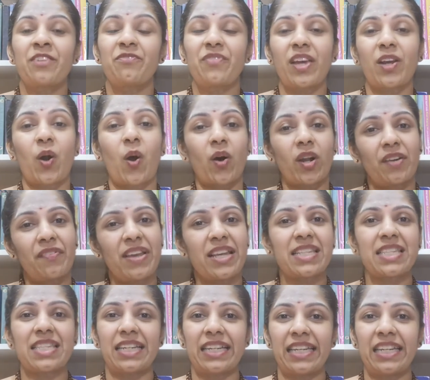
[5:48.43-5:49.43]
We are
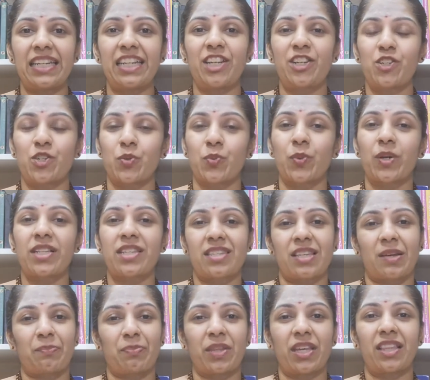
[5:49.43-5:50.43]
always leaning towards
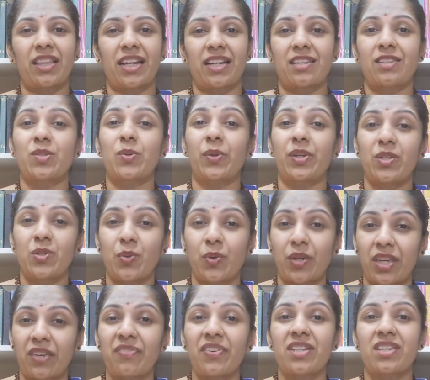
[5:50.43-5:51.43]
something that is going to
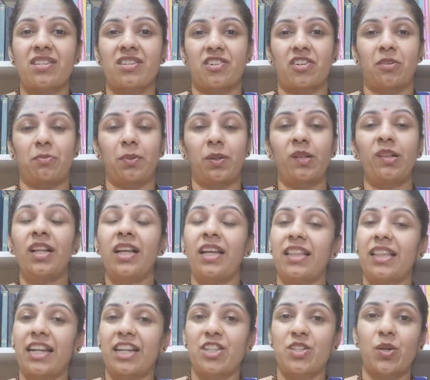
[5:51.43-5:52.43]
give us trouble,
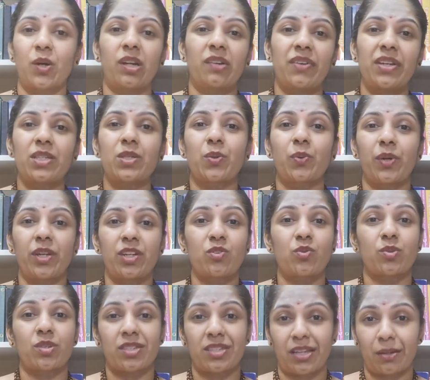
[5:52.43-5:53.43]
that is always going
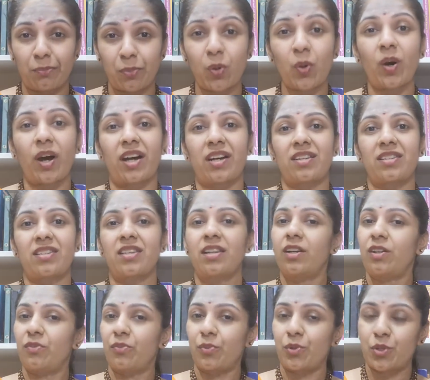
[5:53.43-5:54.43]
to sabo us,
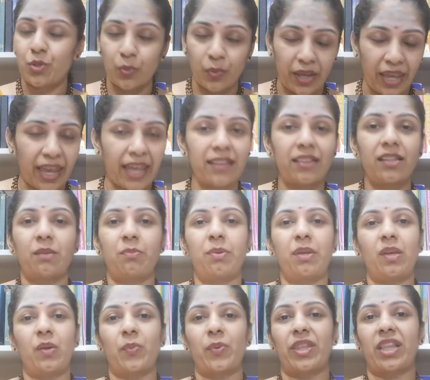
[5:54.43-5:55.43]
together
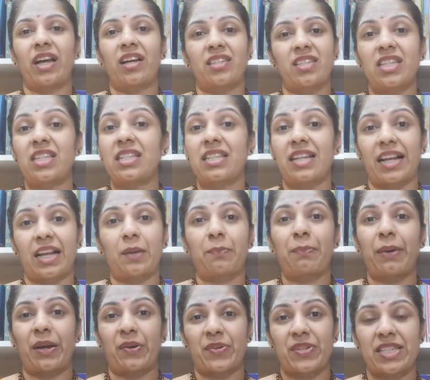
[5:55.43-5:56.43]
being with us. It's like a
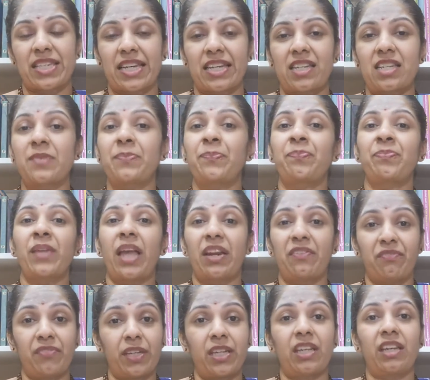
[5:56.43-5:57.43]
parasite,
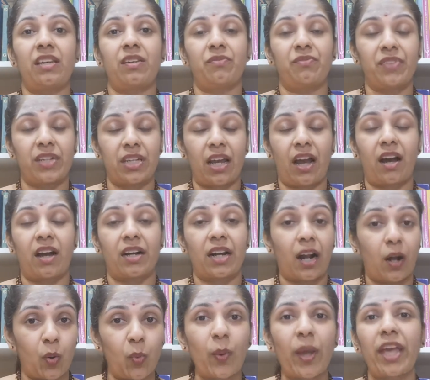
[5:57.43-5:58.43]
and we are
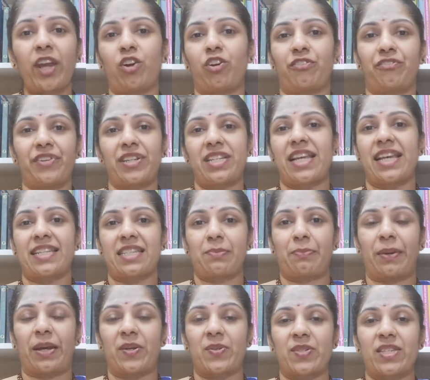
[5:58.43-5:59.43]
aware of it as a
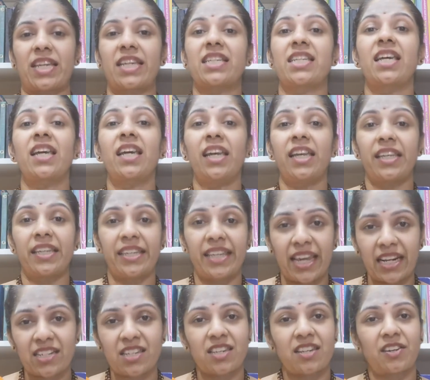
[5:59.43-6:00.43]
parasite,
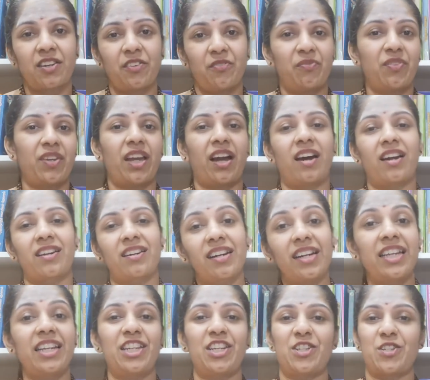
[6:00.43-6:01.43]
yet we are
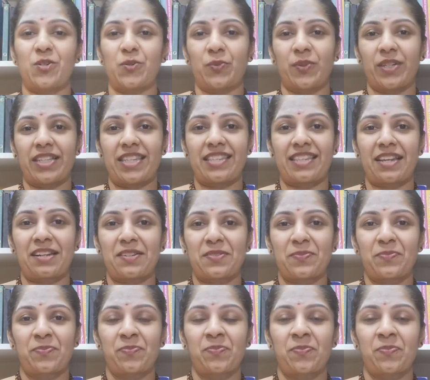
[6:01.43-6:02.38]
leaning towards that.